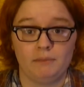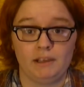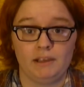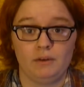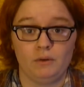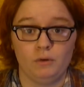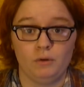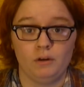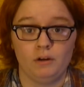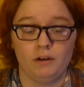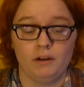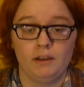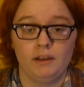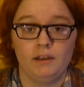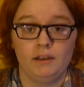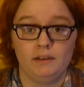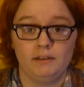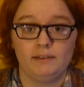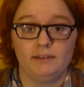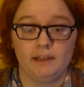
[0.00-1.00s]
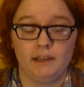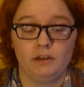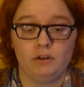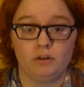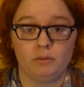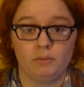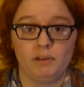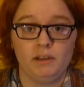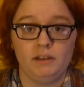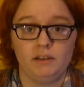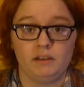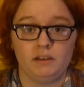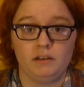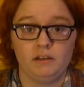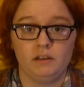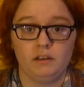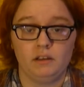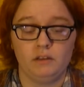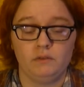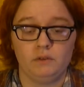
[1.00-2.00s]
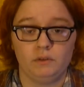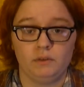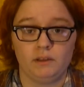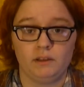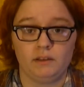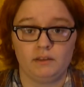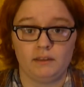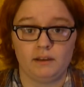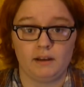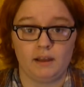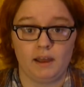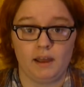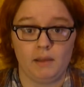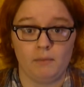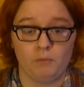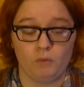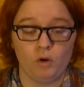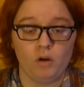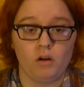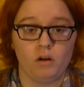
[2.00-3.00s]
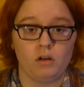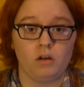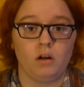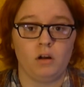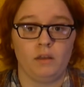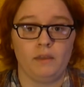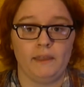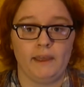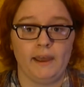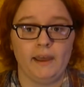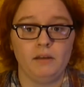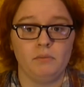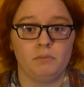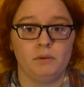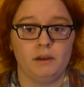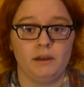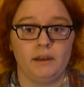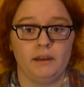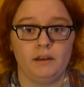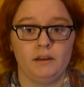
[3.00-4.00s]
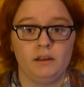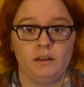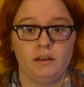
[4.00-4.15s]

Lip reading: me or state your opinion if you think that I'm wrong on that, but,